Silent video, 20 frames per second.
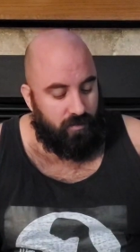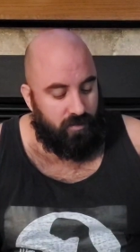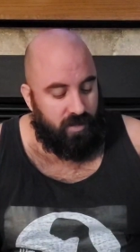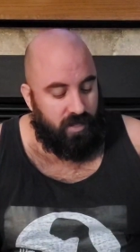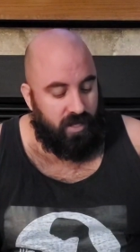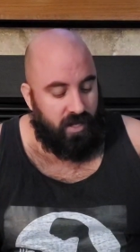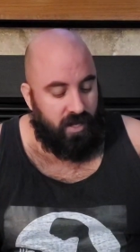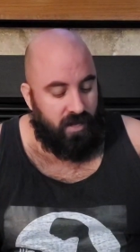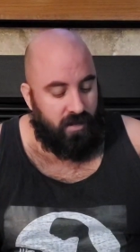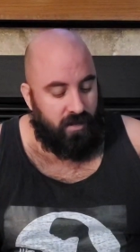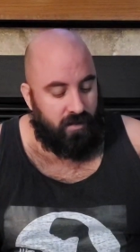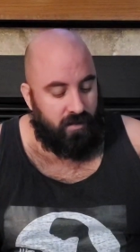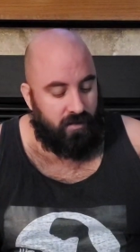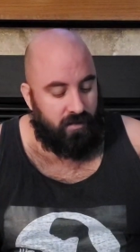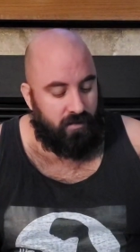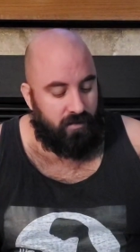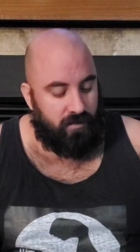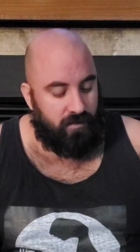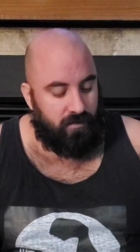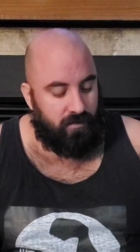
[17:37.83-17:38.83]
The uh,
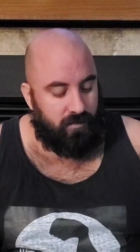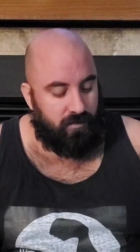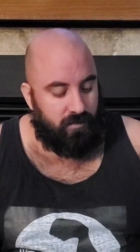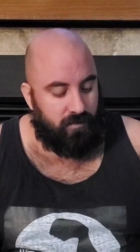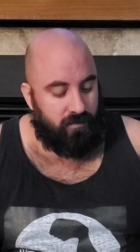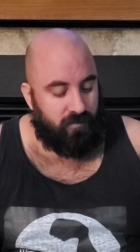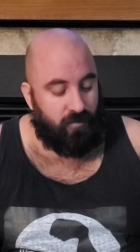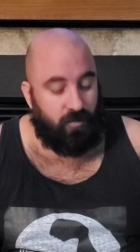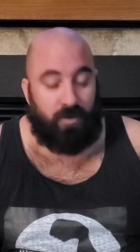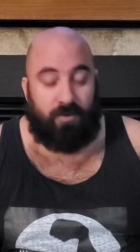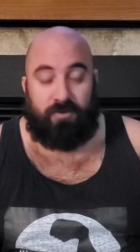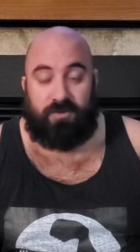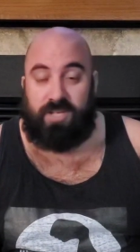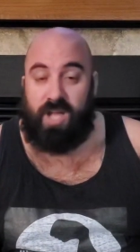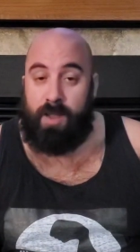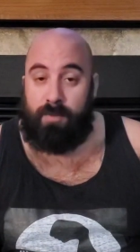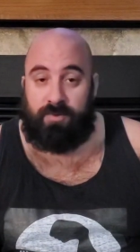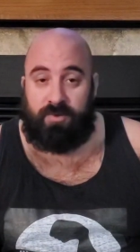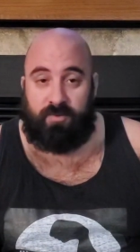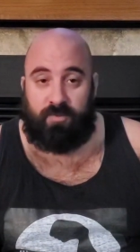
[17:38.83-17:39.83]
four different
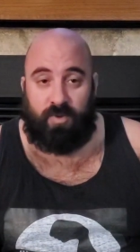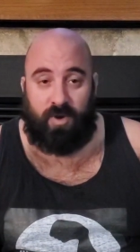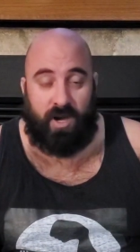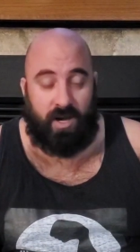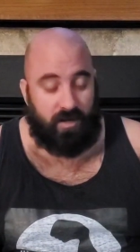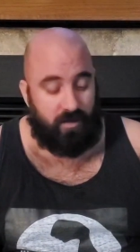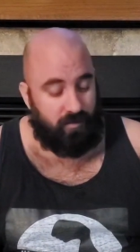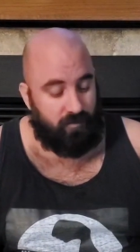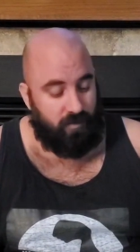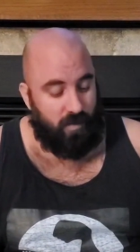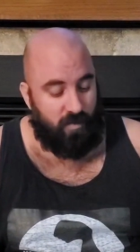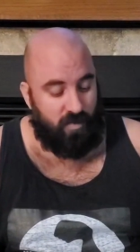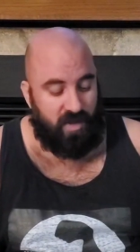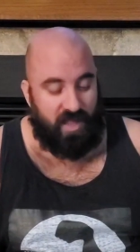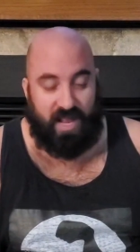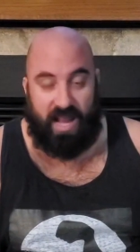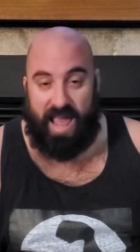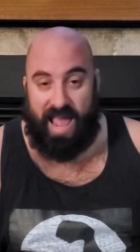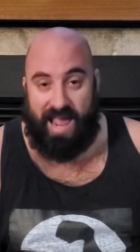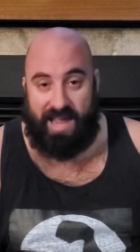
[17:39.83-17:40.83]
types of prayer. Remember
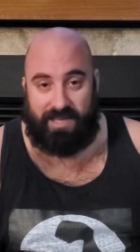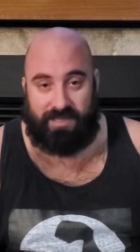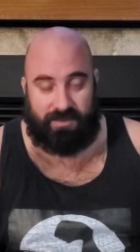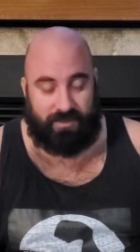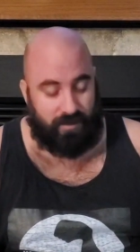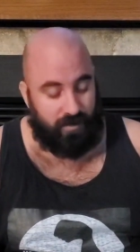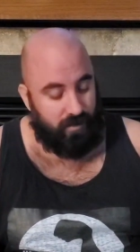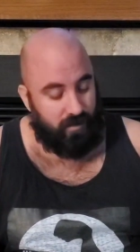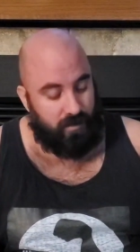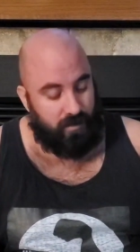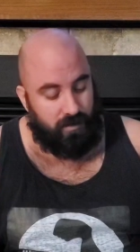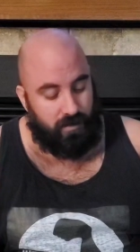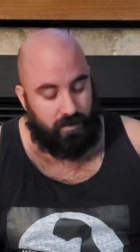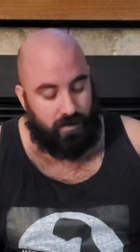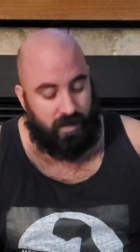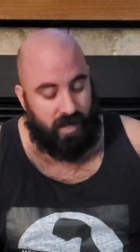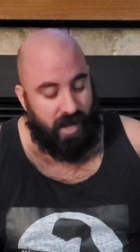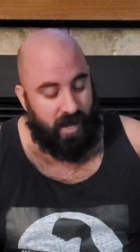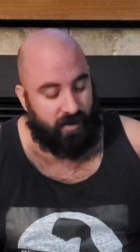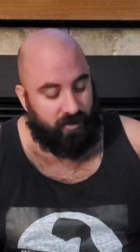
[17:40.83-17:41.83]
that ACTS
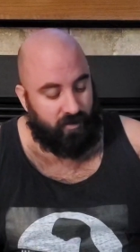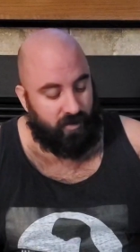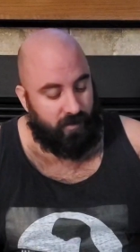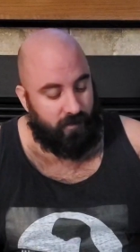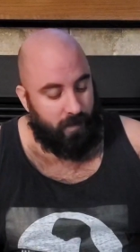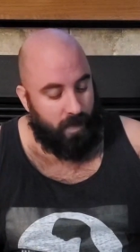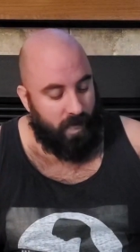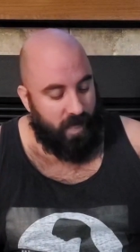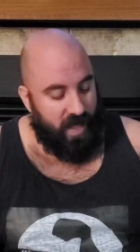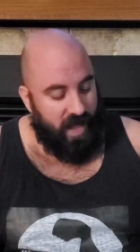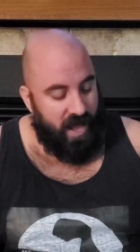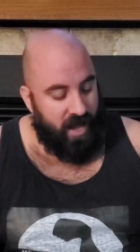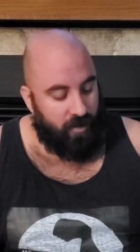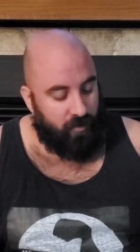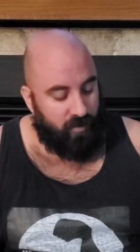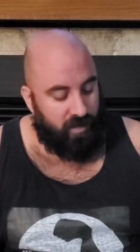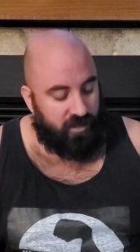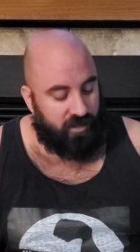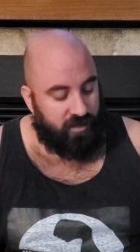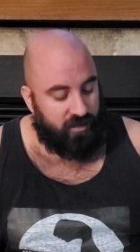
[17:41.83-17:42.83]
acronym:
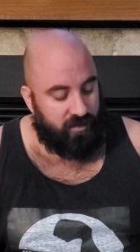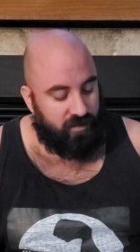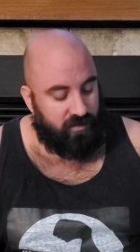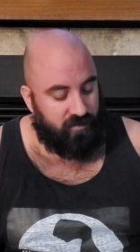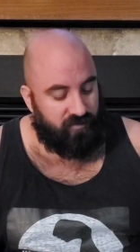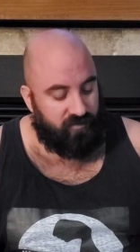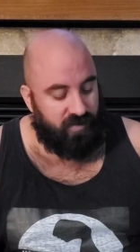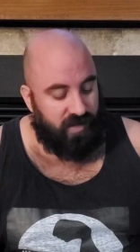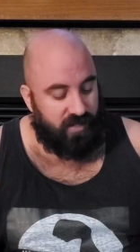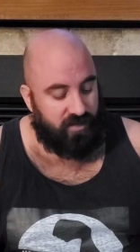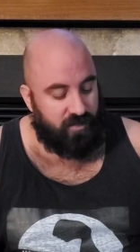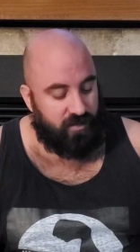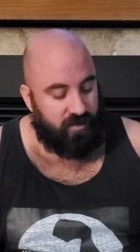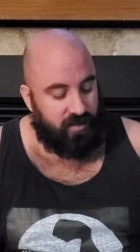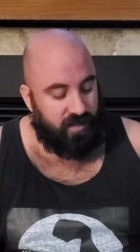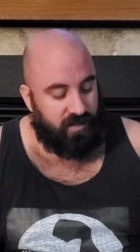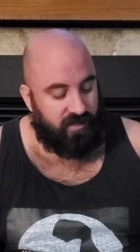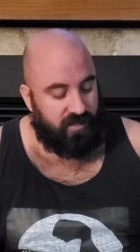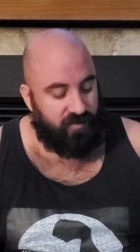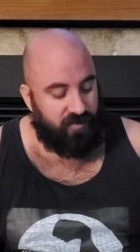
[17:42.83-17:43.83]
adoration, confession,
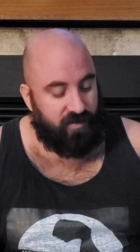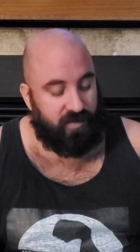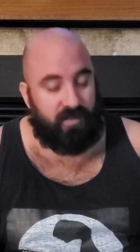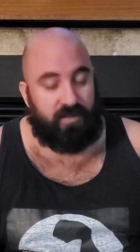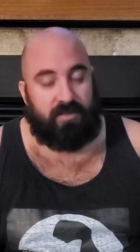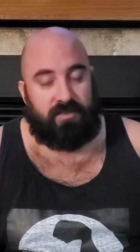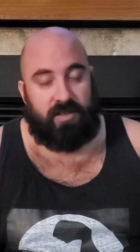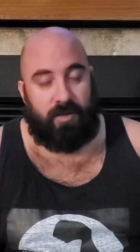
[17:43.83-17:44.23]
thanksgiving,